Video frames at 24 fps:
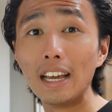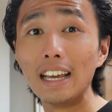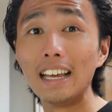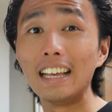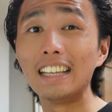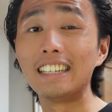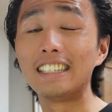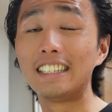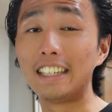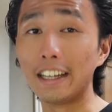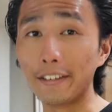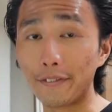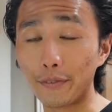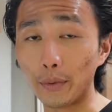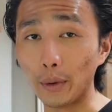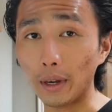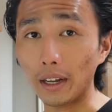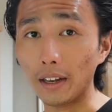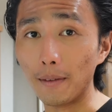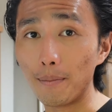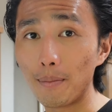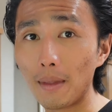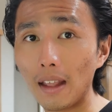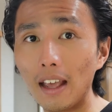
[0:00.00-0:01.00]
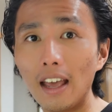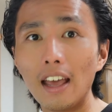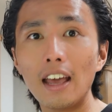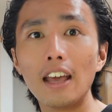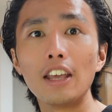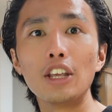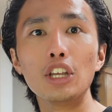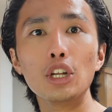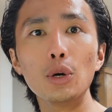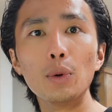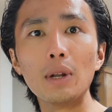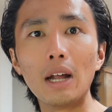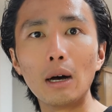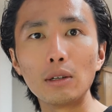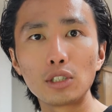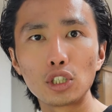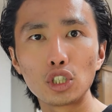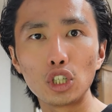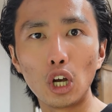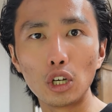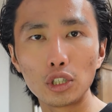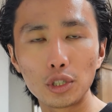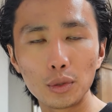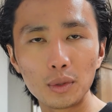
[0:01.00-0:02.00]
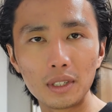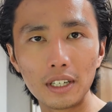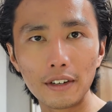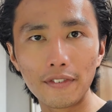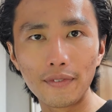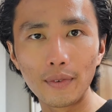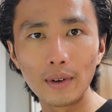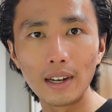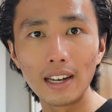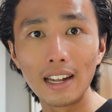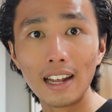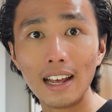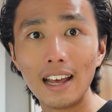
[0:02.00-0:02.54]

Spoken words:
is different. You know what else is also different?